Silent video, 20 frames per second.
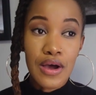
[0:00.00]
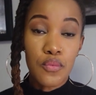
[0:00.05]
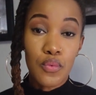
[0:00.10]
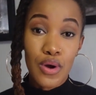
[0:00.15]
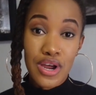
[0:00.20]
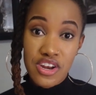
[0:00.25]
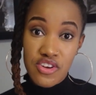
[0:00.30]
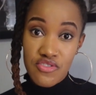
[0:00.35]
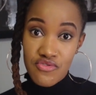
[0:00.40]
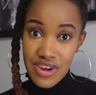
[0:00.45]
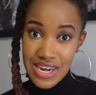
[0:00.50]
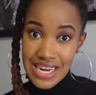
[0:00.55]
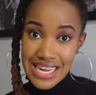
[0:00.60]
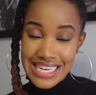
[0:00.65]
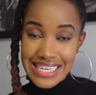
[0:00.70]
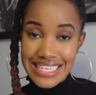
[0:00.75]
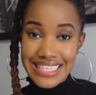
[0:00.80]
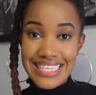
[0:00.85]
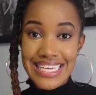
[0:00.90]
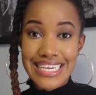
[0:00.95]
wedding
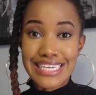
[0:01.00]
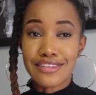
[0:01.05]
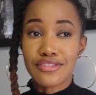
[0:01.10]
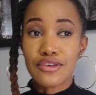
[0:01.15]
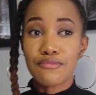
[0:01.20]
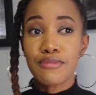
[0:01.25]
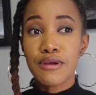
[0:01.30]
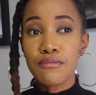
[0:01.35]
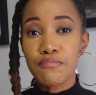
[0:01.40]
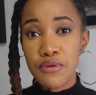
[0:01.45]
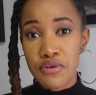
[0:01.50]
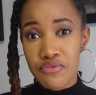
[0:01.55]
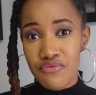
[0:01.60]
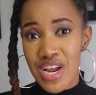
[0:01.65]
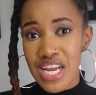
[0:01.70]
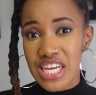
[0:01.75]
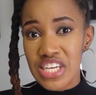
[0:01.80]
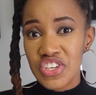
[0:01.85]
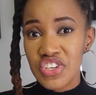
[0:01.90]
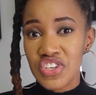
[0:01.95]
related, the
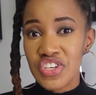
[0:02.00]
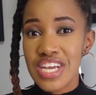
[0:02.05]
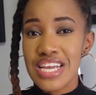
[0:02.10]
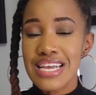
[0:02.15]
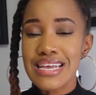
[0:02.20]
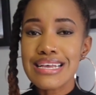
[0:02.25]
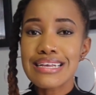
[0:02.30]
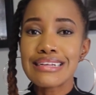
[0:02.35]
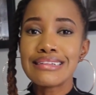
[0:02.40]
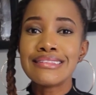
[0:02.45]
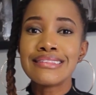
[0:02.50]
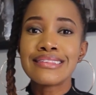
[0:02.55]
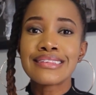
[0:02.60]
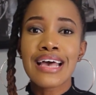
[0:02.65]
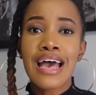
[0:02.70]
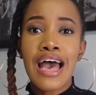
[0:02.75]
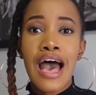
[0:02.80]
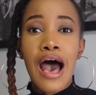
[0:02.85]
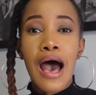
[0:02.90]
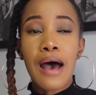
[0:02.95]
preparations,
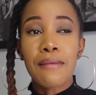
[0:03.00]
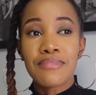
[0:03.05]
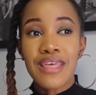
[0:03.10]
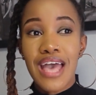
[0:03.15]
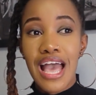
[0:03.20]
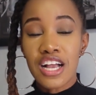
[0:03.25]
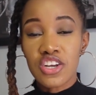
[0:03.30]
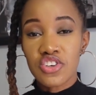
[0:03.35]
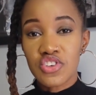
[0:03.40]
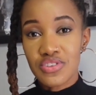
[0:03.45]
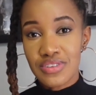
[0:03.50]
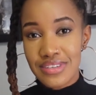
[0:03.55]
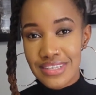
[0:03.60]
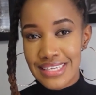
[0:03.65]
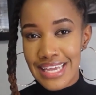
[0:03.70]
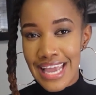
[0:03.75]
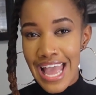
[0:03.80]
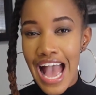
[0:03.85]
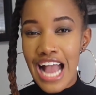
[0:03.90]
and the actual day.